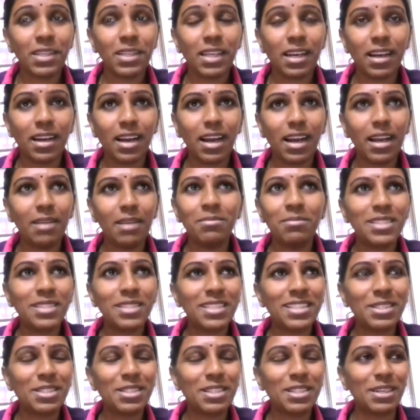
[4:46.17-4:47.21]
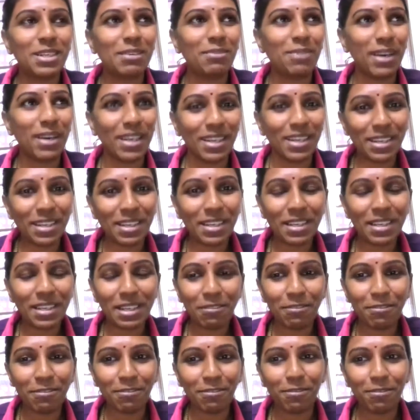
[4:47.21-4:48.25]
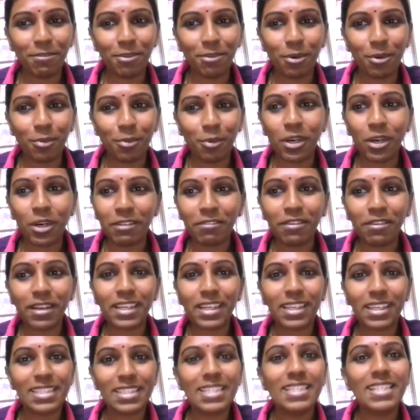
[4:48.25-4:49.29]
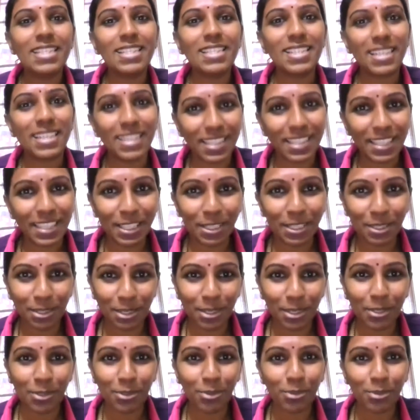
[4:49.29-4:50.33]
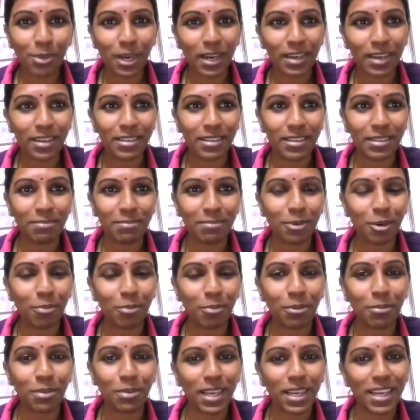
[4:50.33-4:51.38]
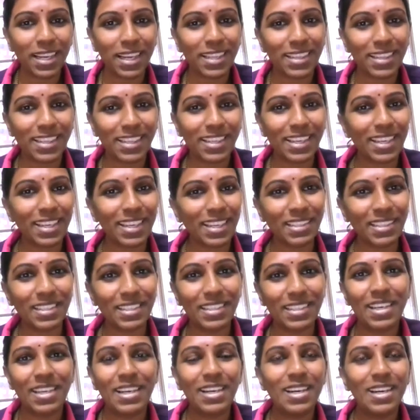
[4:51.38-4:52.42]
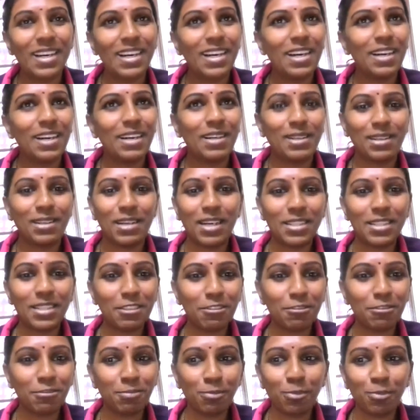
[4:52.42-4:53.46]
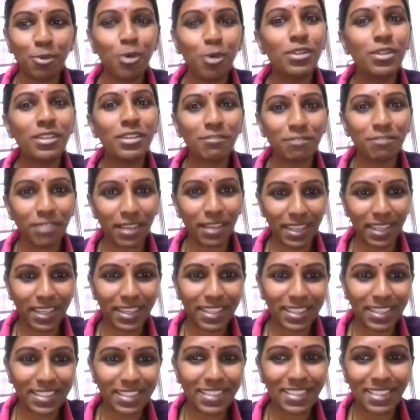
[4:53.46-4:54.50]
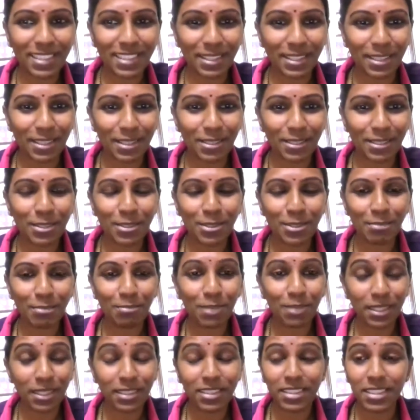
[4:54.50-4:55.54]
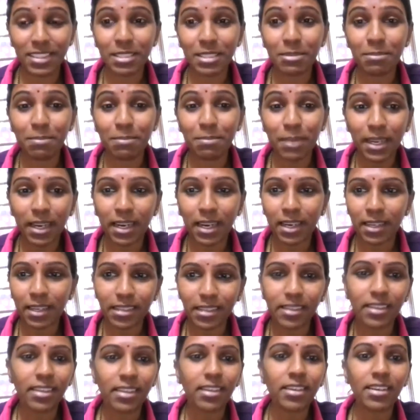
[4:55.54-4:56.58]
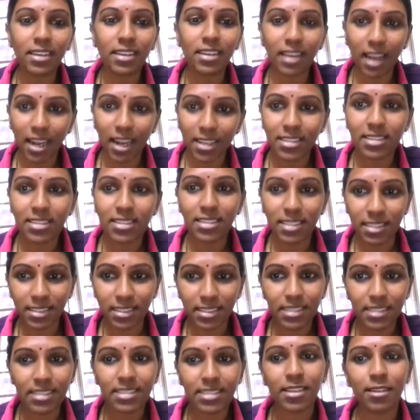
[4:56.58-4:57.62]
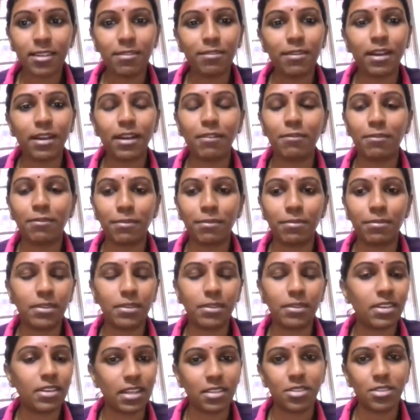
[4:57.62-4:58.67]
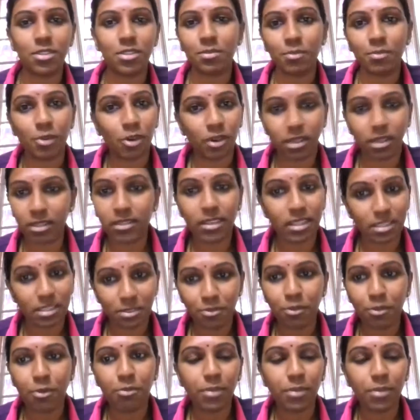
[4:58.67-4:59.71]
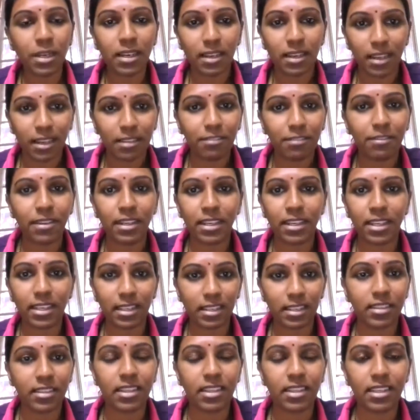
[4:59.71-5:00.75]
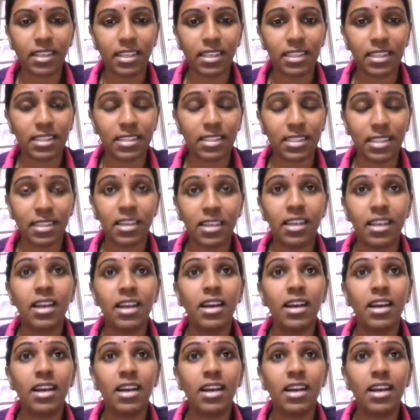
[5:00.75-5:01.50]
I'm just wondering if I consistently do, and probably I think I can achieve more than 5x. But just by attending her classes itself, I've transformed my life, like anything I can say.